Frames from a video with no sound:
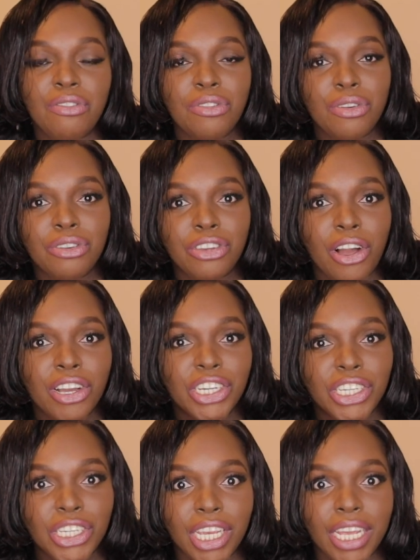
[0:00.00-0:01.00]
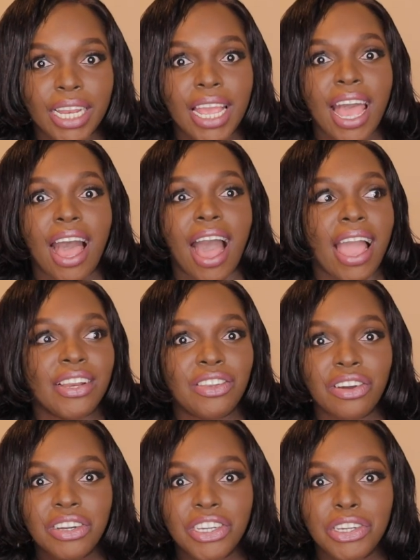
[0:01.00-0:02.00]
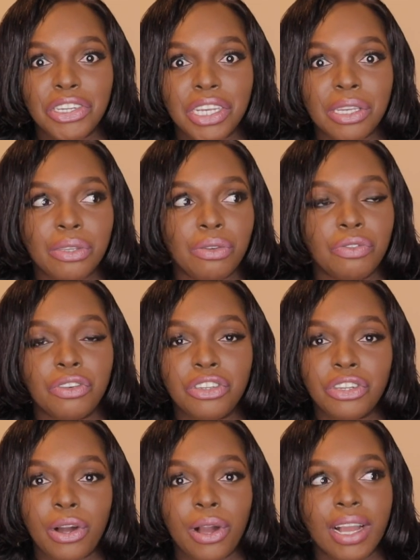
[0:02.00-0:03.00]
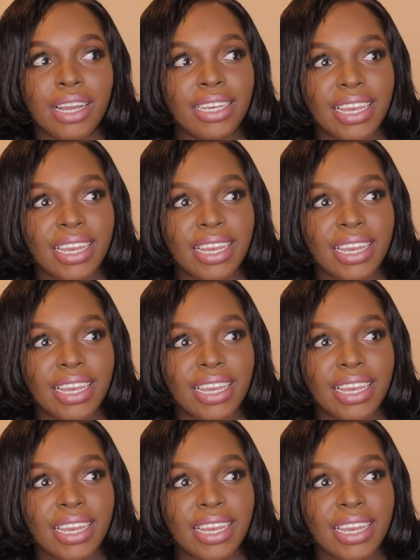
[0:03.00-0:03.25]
If you talk shit, I talk shit too. If you talk